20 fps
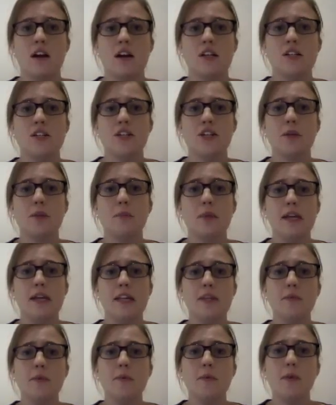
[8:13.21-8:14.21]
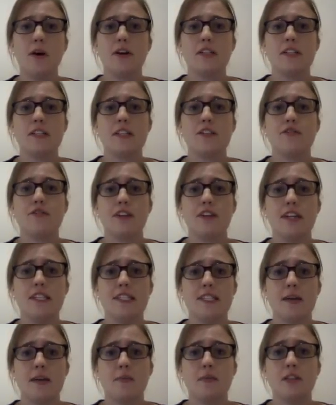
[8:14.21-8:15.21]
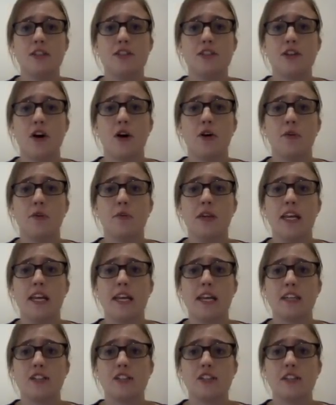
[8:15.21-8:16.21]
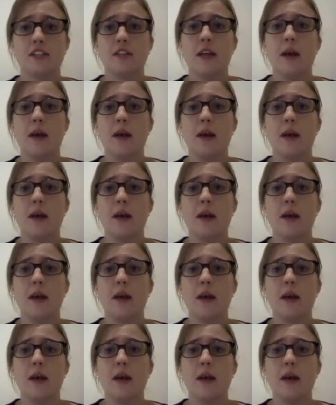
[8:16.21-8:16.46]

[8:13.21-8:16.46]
To complete the proposal and re-establish the home connection,